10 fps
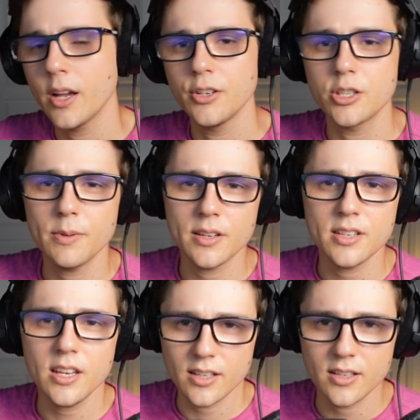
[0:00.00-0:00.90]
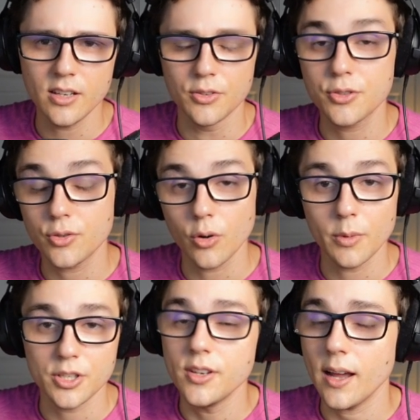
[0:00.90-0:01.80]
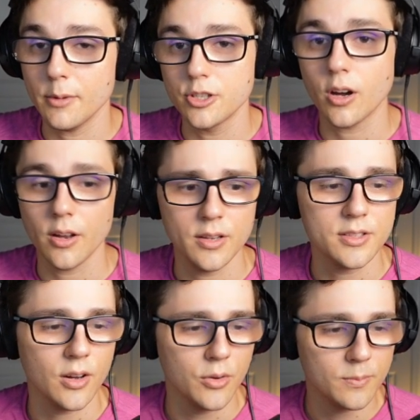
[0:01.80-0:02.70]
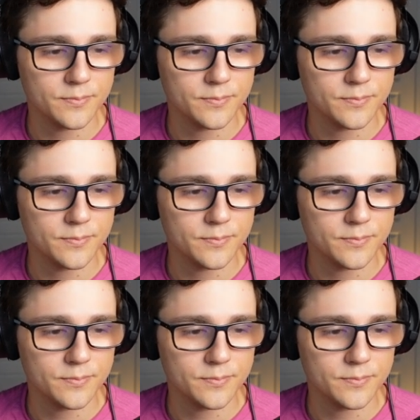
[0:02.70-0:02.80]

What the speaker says: just because he can deal so much damage on his own.